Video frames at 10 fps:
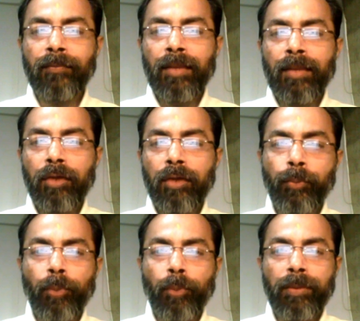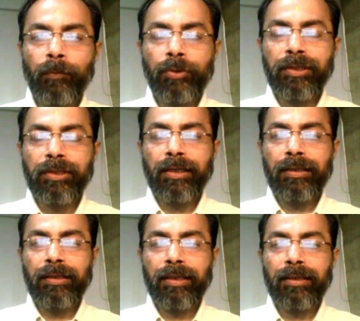Now the problem was
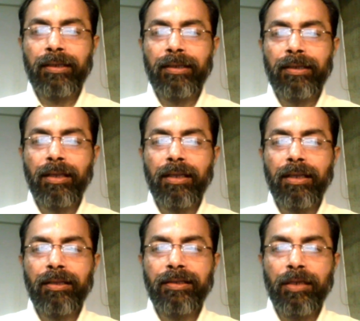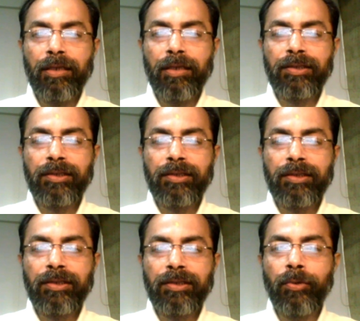there that this investor,
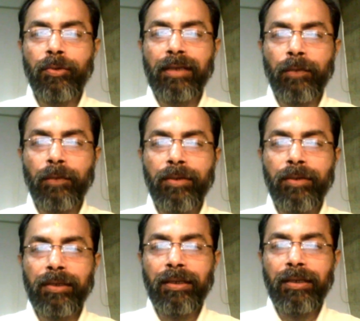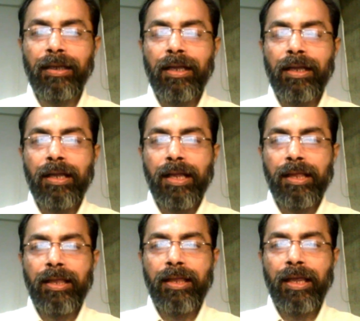when they wanted liquidity,
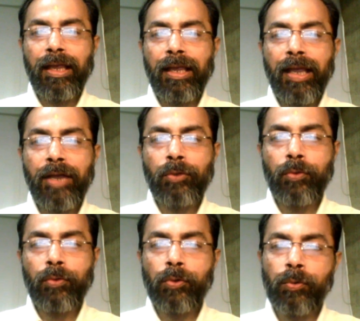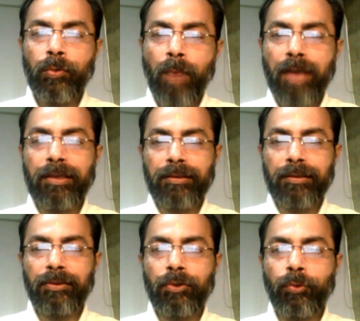they had to go to market
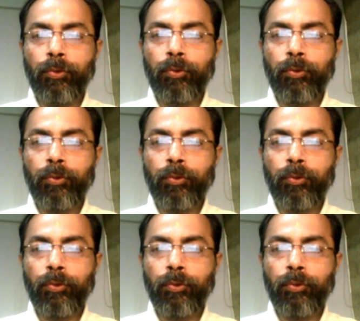to trade